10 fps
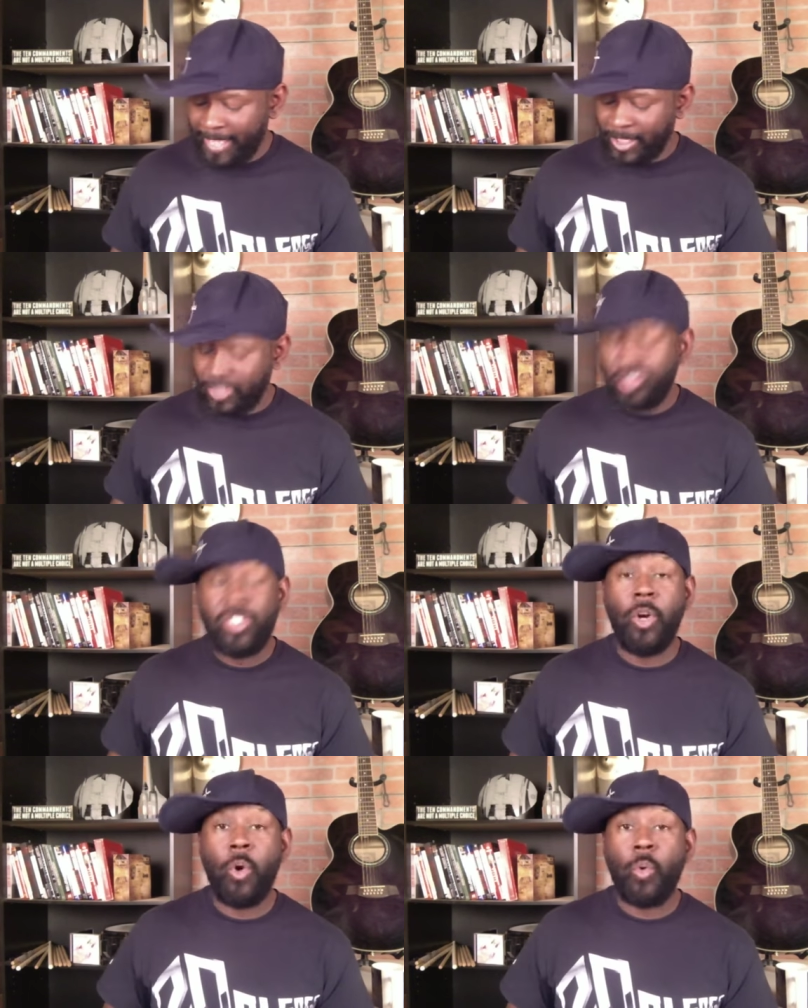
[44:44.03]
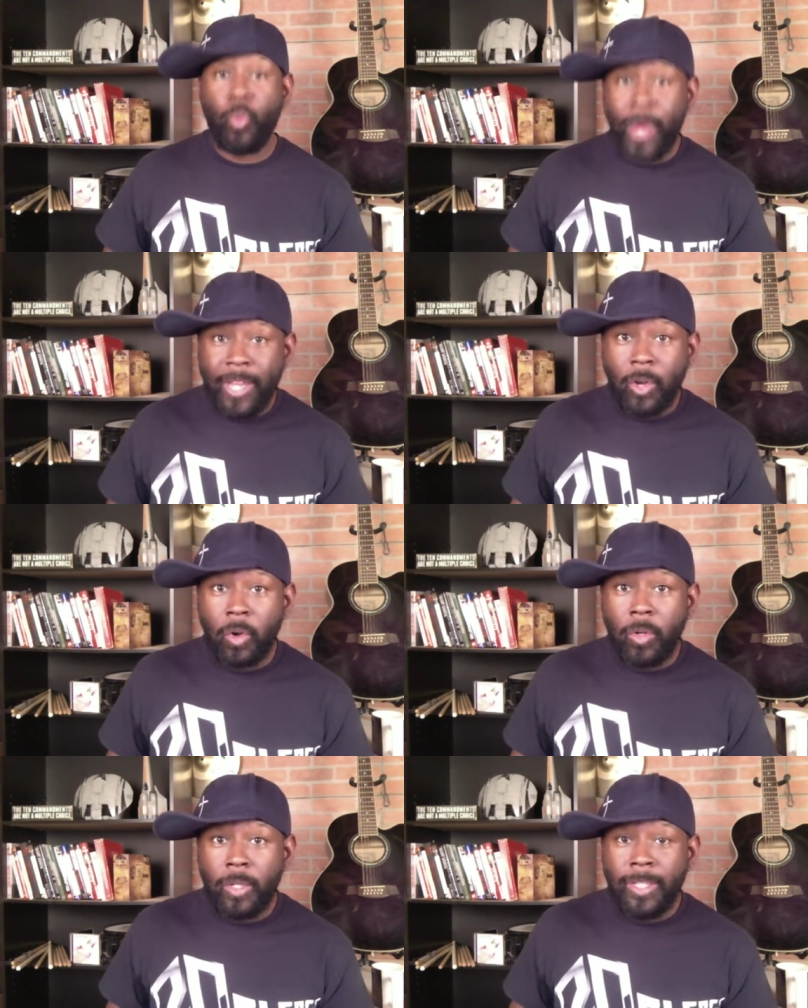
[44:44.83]
it still real?
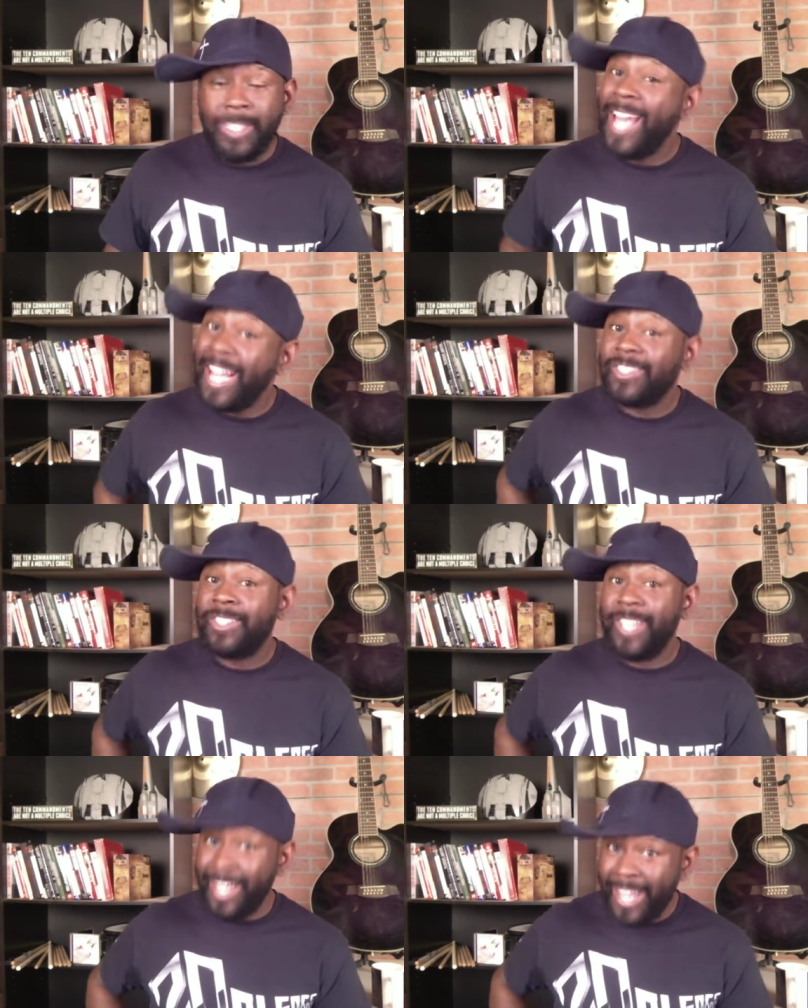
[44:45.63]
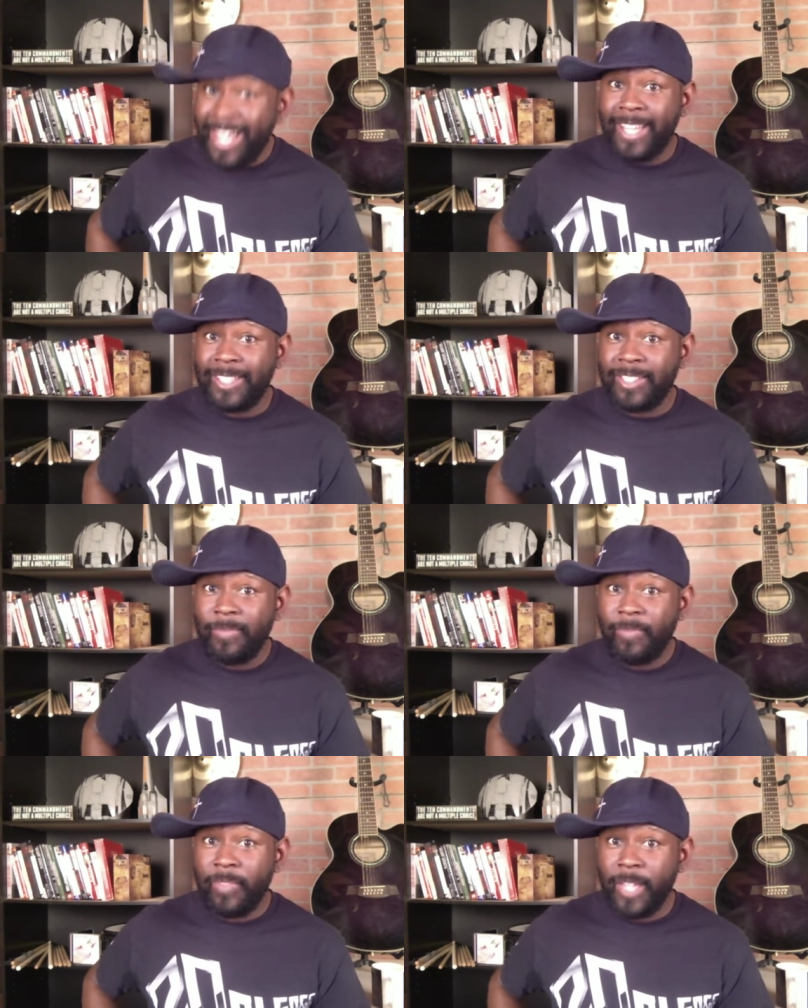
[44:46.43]
Yes, it is.
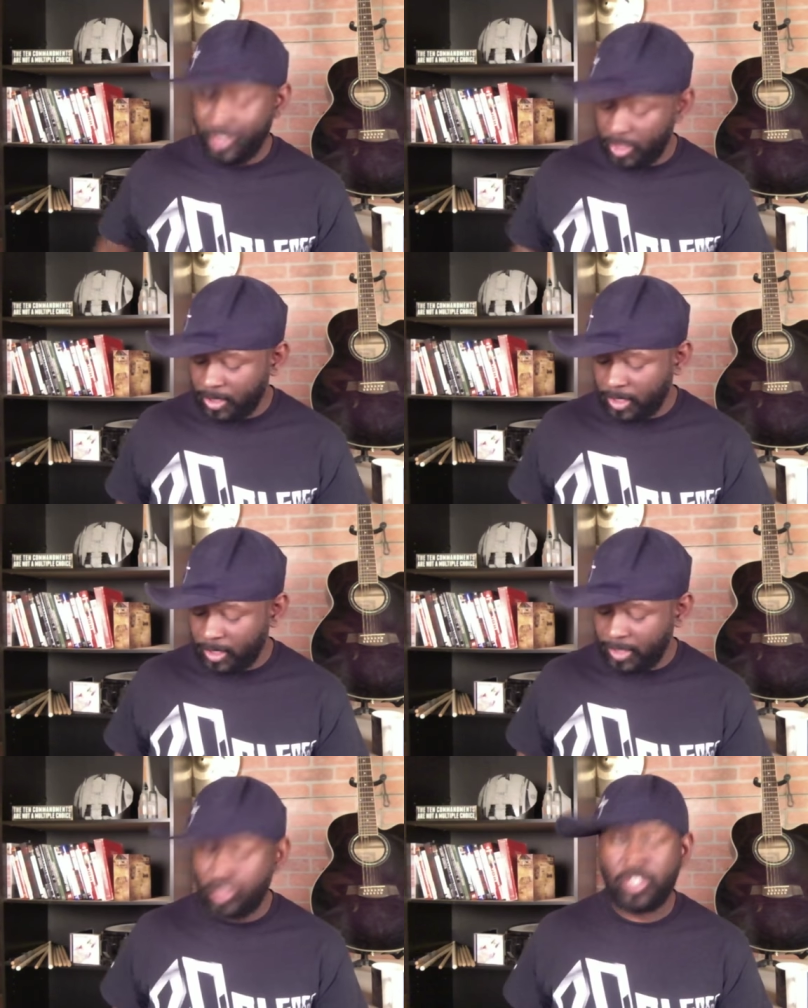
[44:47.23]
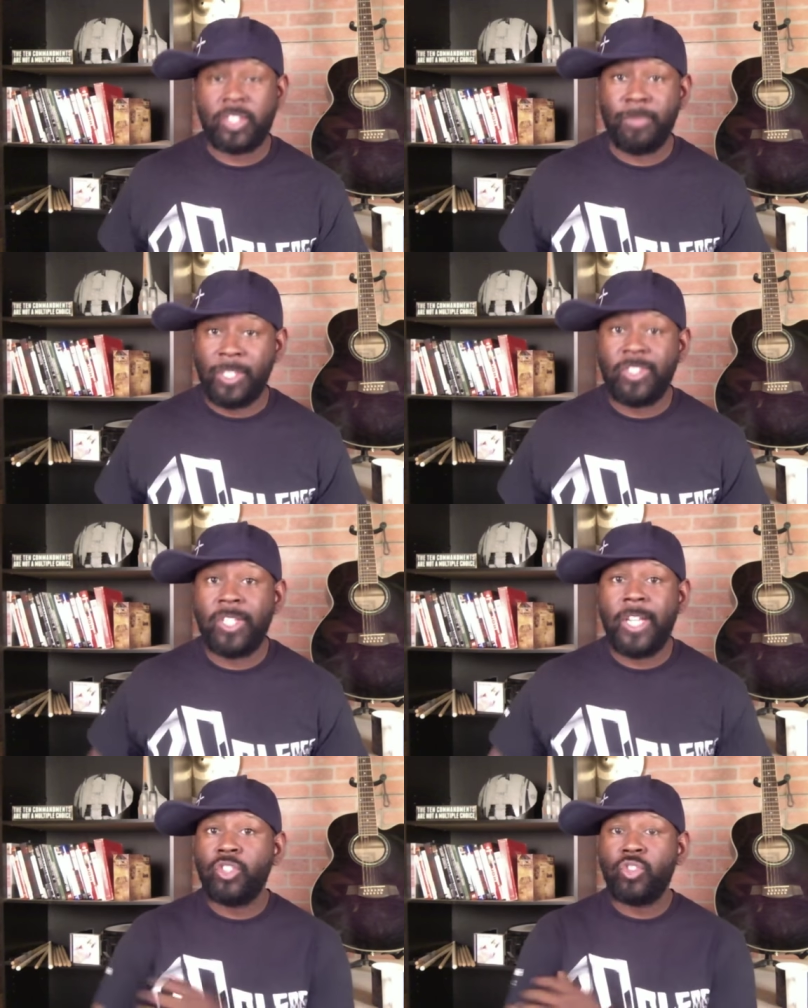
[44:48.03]
This is a this is a this is
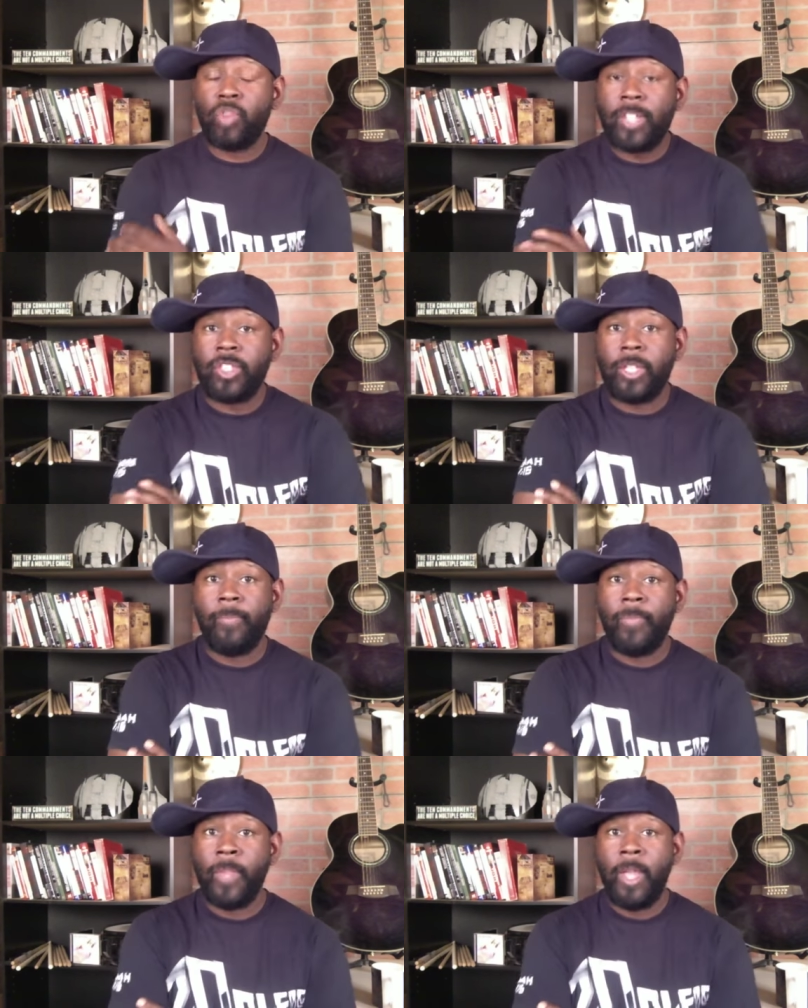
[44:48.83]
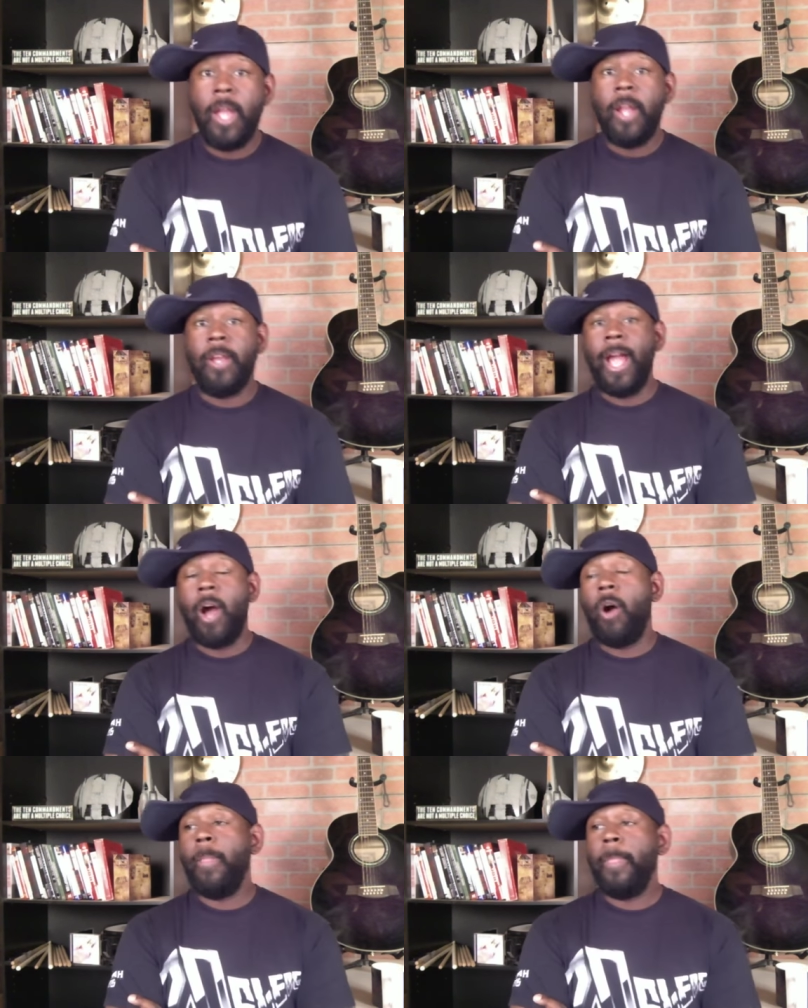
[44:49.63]
an instruction.
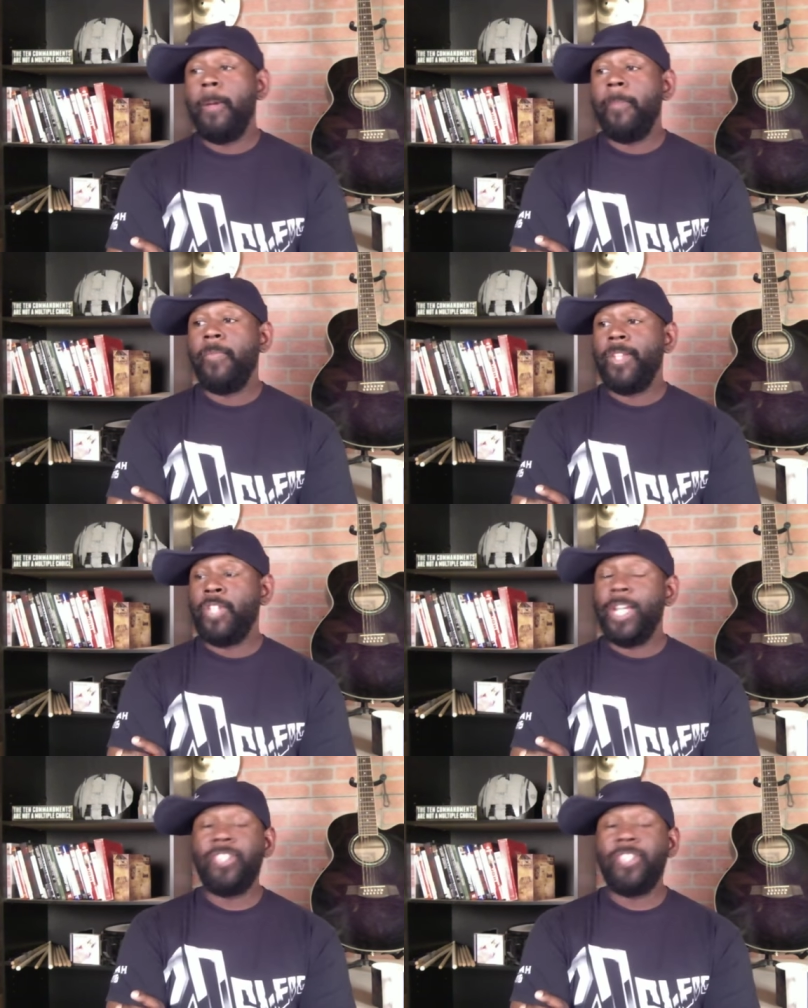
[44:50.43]
Now, does